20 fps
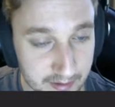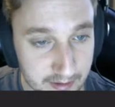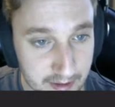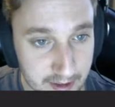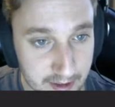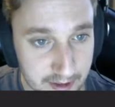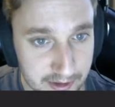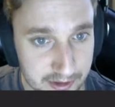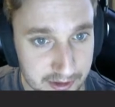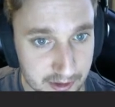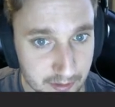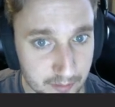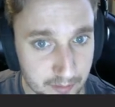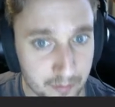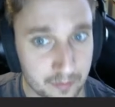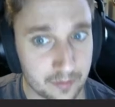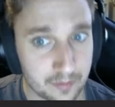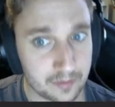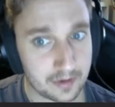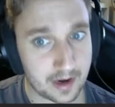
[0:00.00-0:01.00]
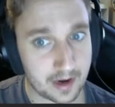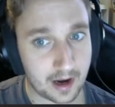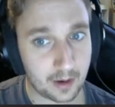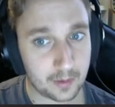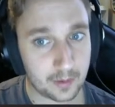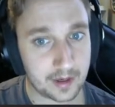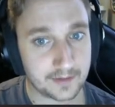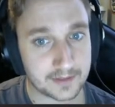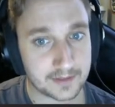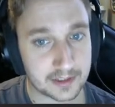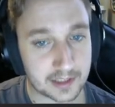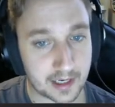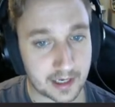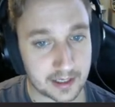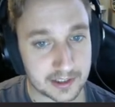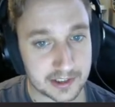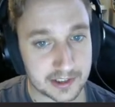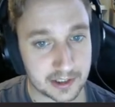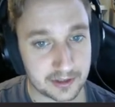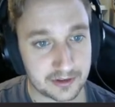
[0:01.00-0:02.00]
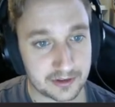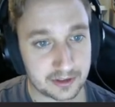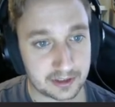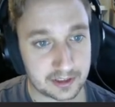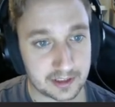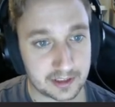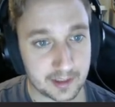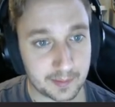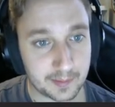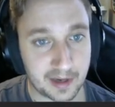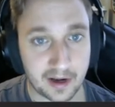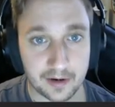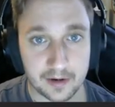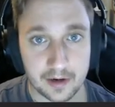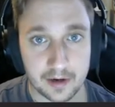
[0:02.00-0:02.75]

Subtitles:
So now we have to kind of start thinking about